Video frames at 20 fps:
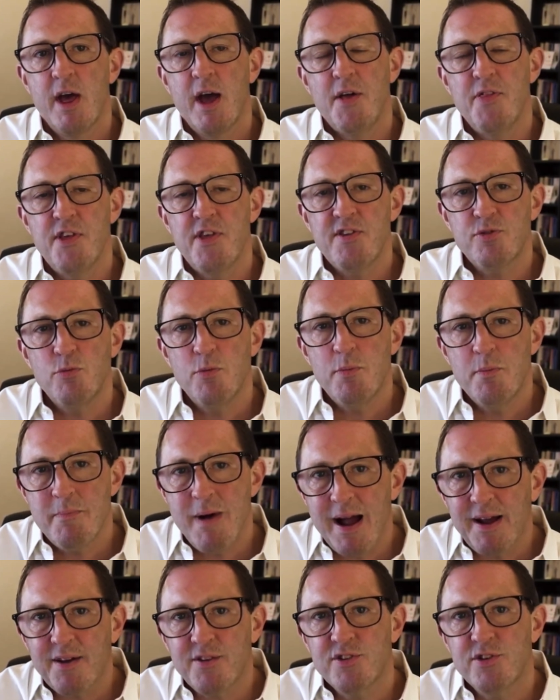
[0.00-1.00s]
And this will
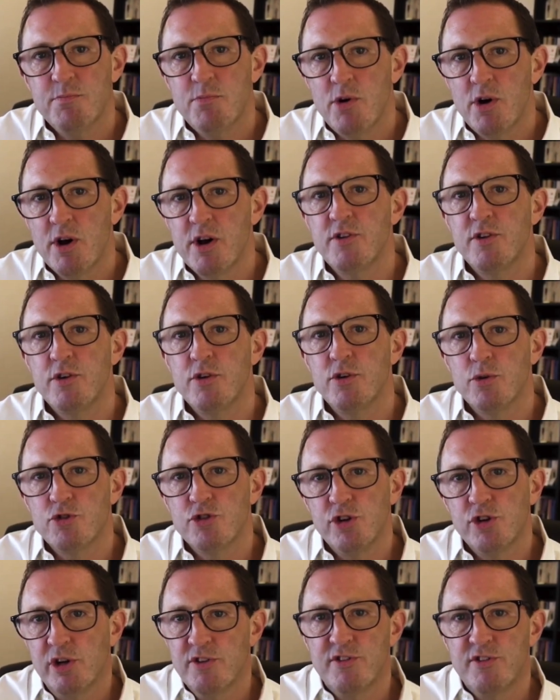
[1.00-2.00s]
maximize your
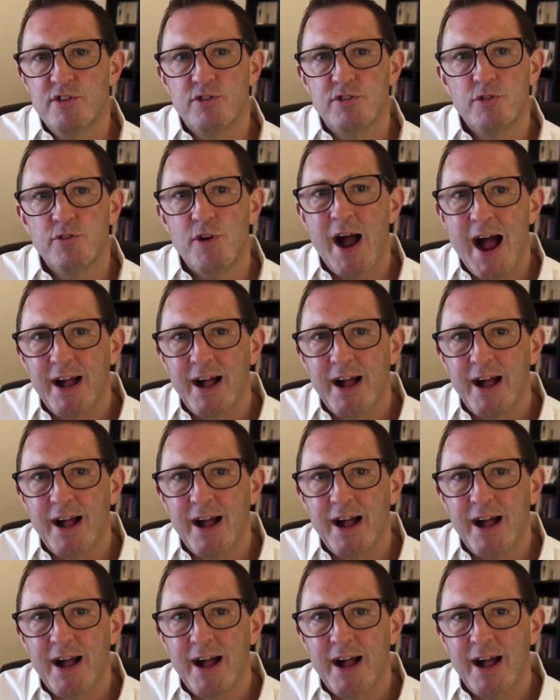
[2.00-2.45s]
chances of